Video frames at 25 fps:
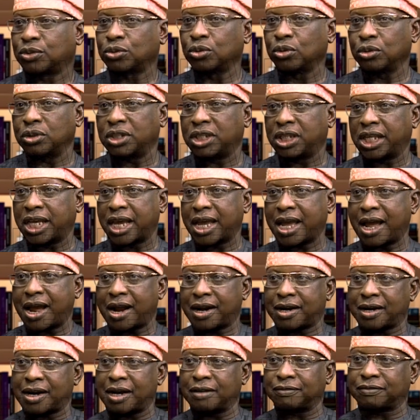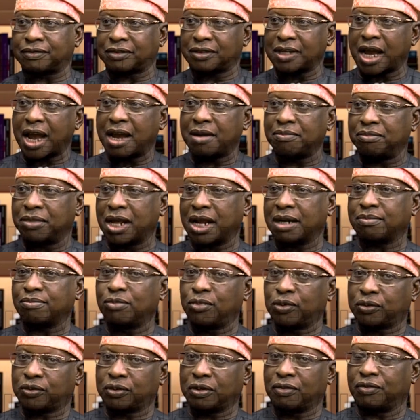so the aircraft type
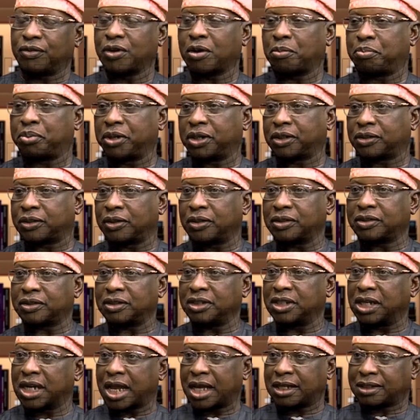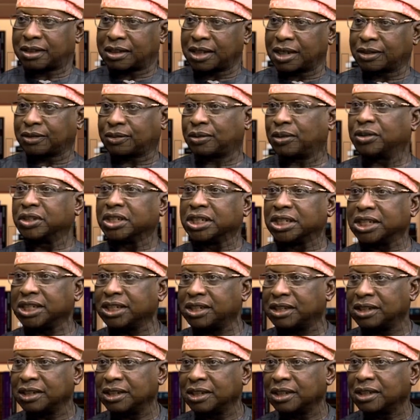that most of the operators in our sector
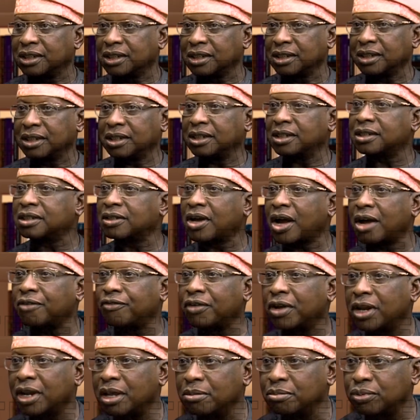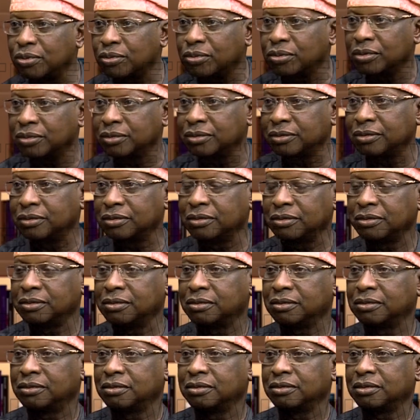need is not available.
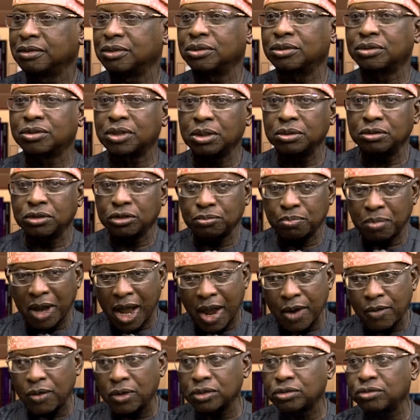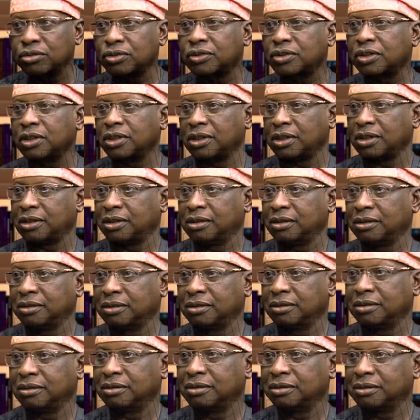You, you buy what you see.
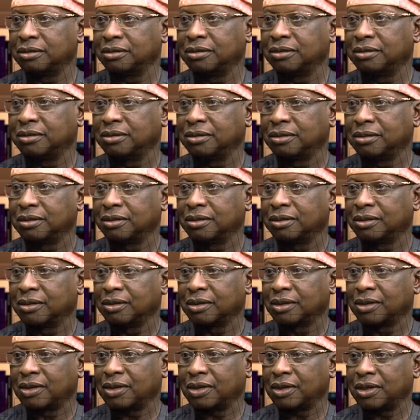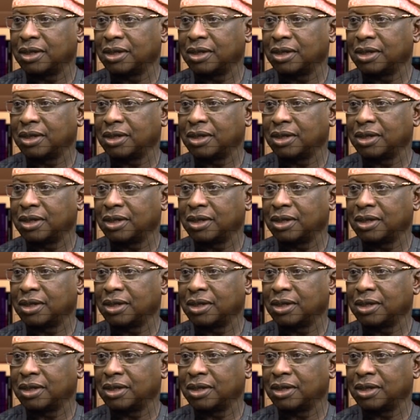Buy what you see.